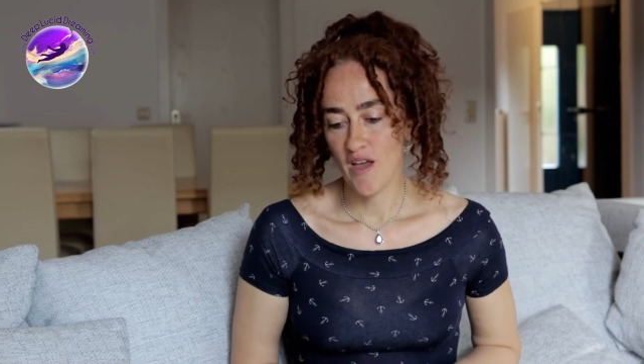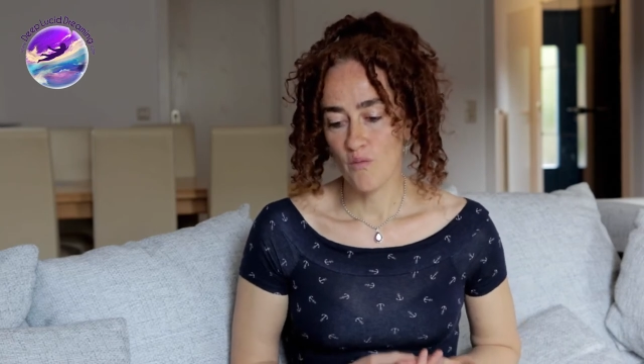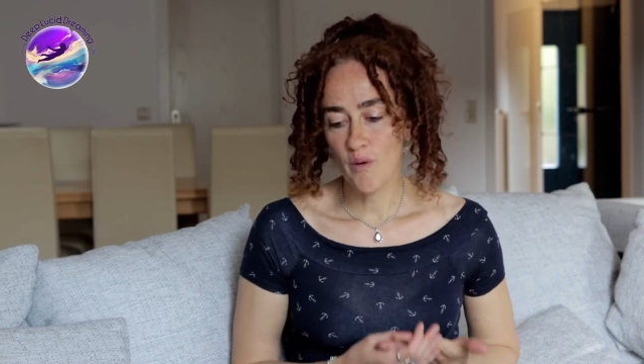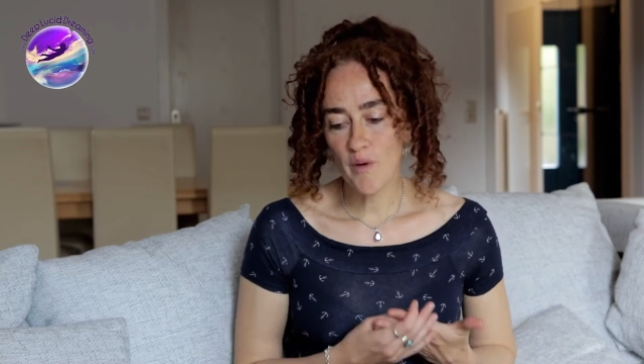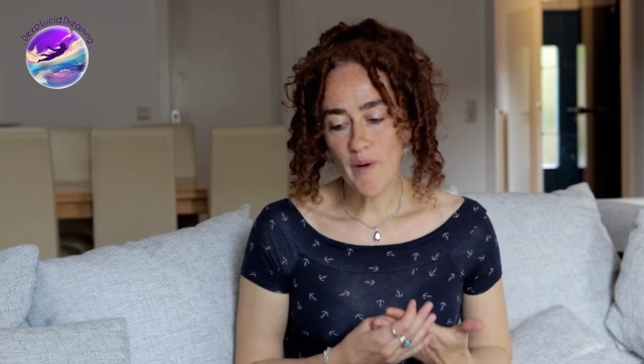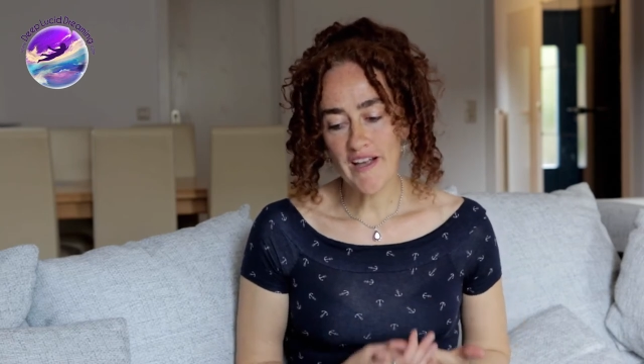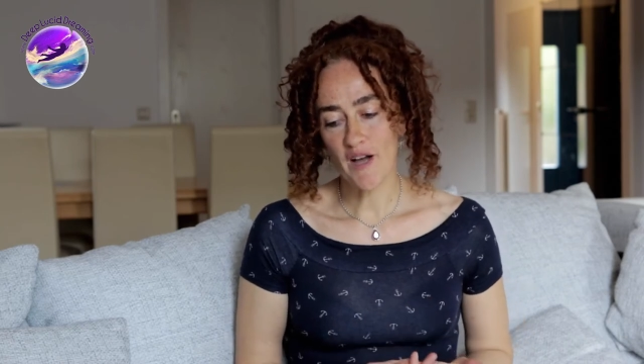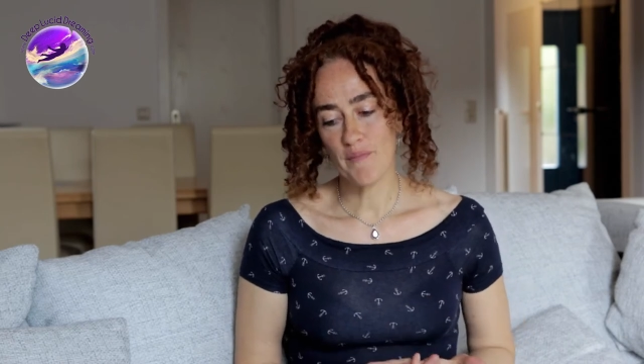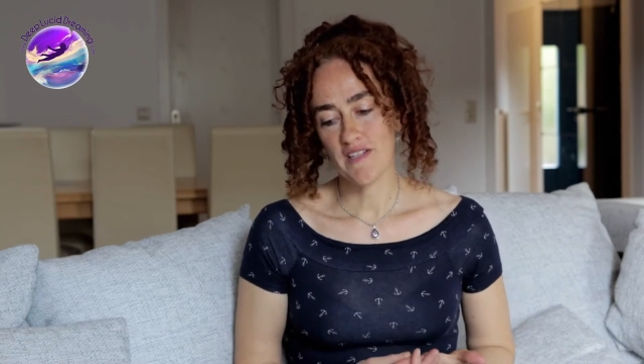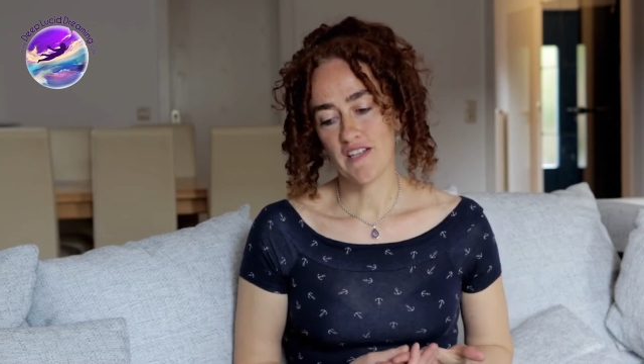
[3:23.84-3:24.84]
When we wake
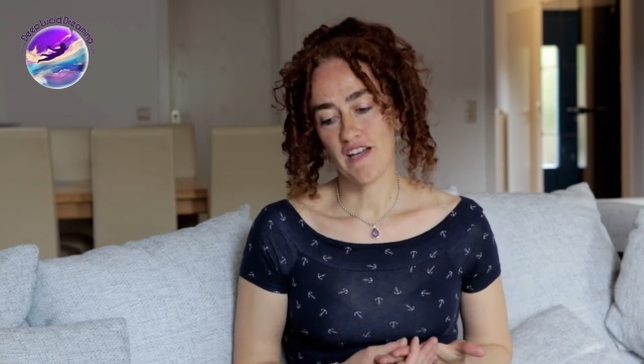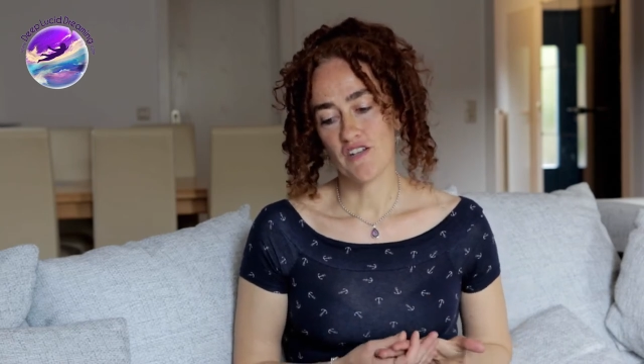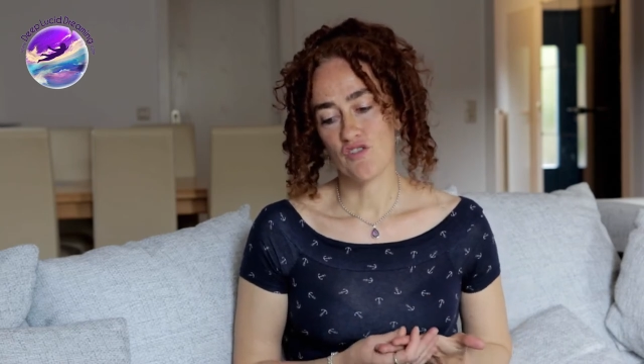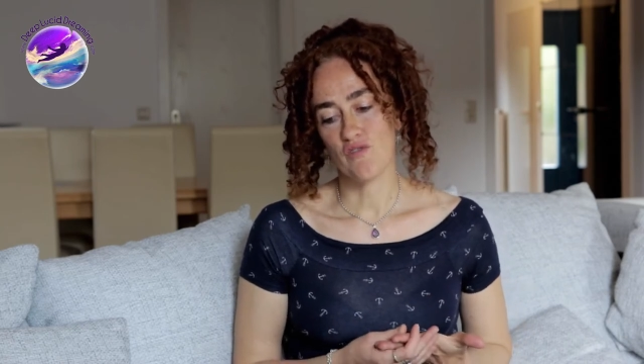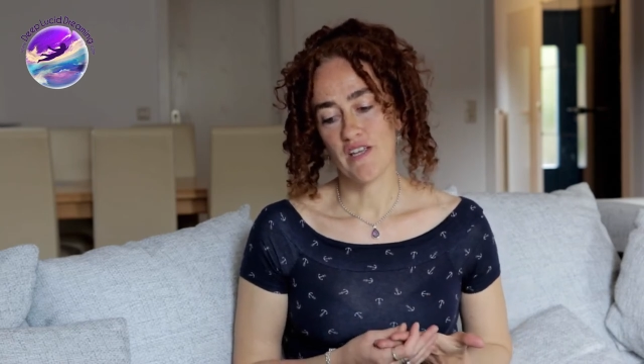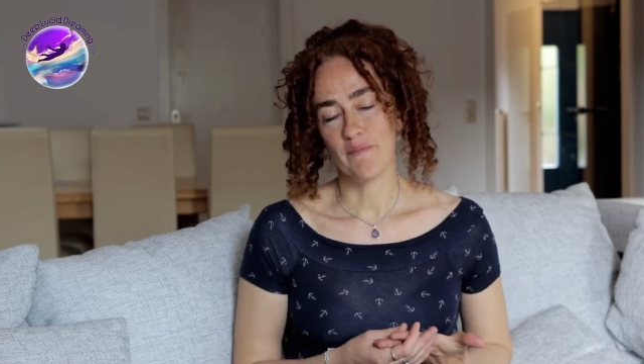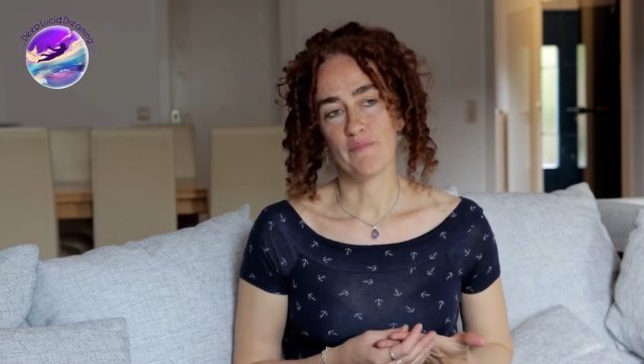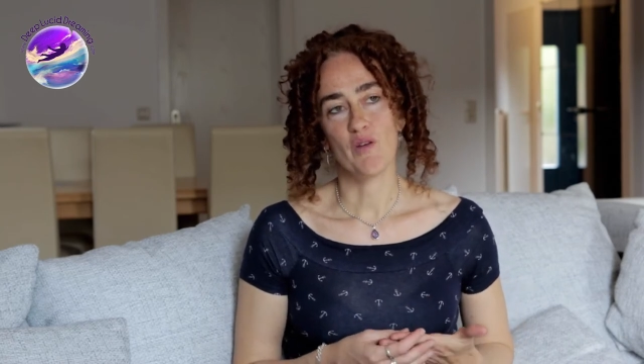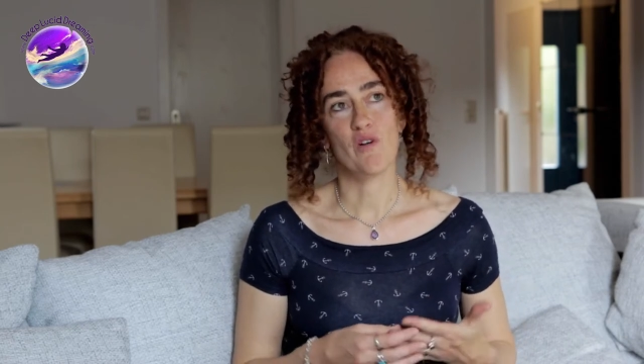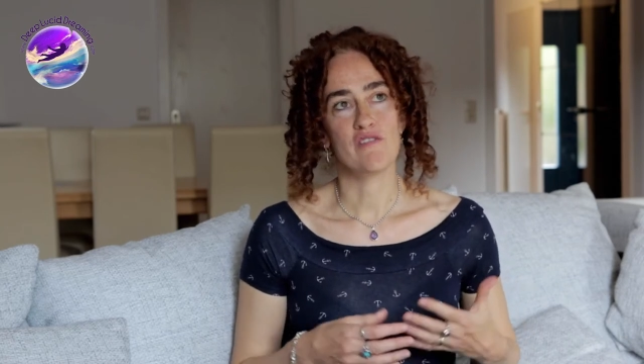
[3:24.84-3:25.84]
up inside a
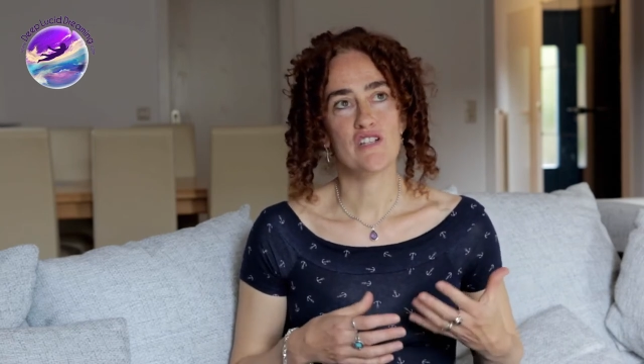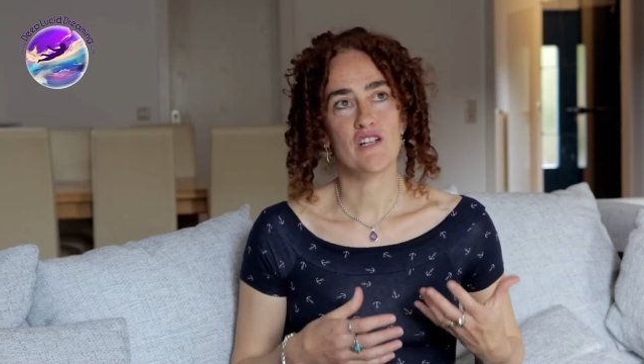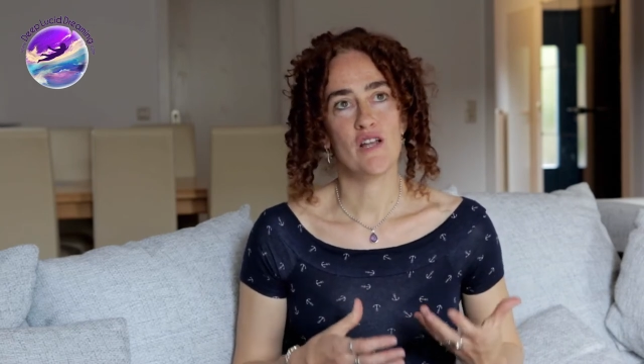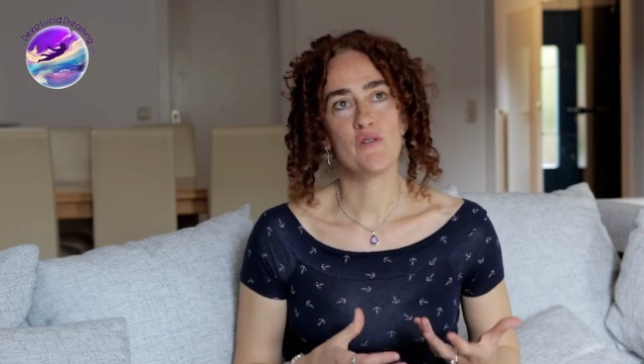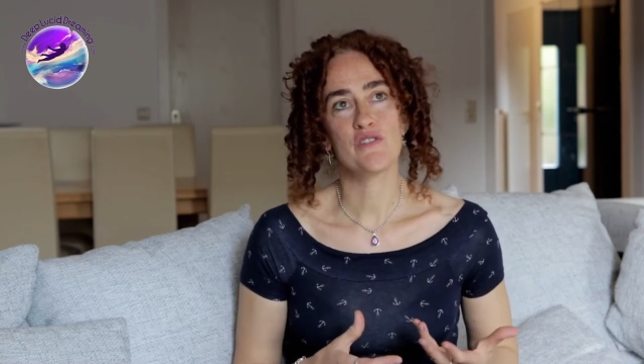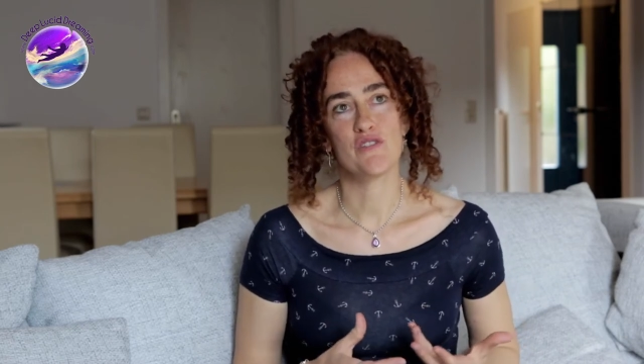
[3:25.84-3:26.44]
dream, we're as close